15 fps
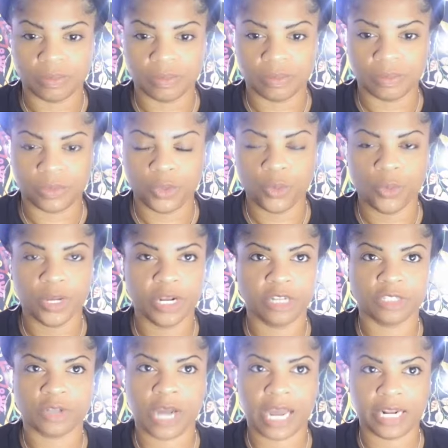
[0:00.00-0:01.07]
You wouldn't have
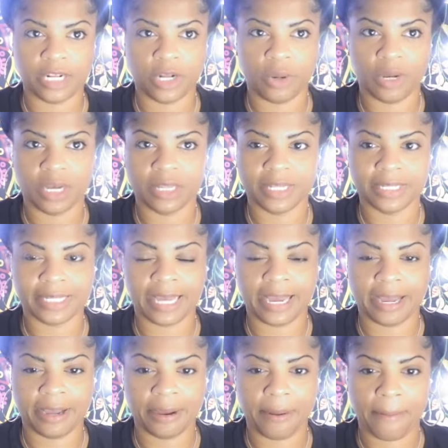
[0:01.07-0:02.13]
tried it no other
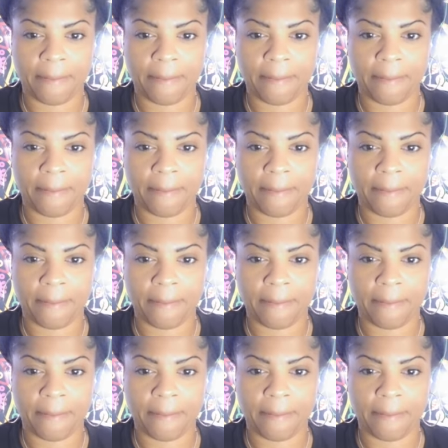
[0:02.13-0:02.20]
time.